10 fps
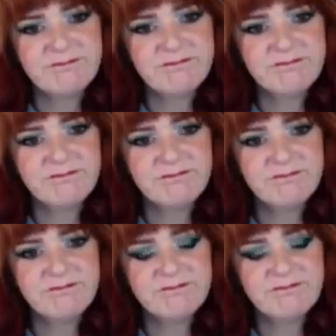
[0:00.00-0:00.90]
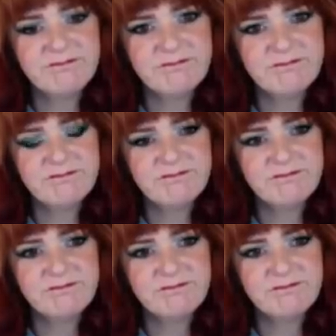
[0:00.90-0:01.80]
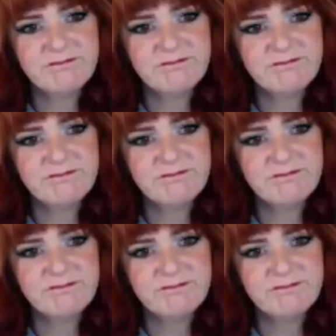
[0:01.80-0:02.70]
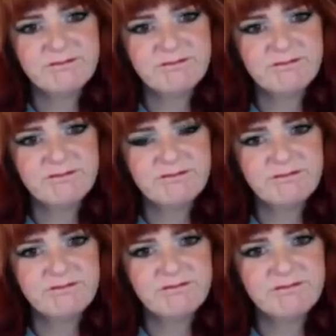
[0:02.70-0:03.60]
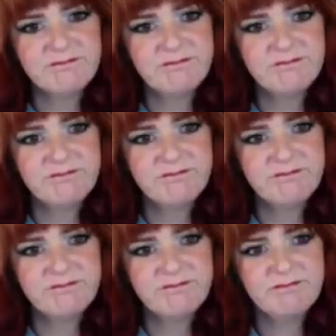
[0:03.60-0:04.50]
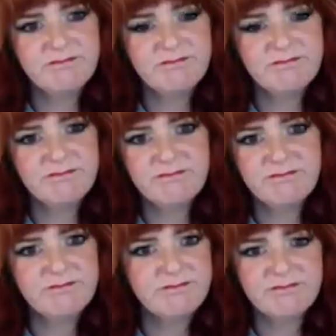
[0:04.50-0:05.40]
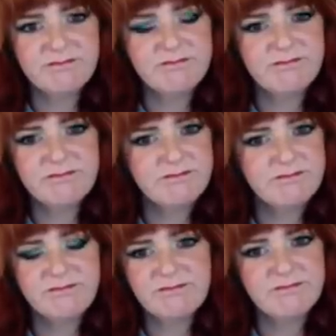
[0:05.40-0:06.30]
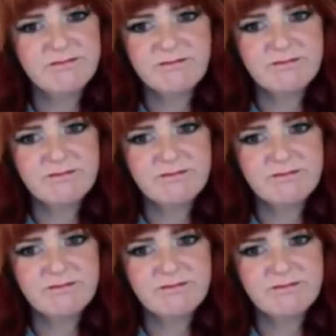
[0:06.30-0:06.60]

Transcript: (not speaking)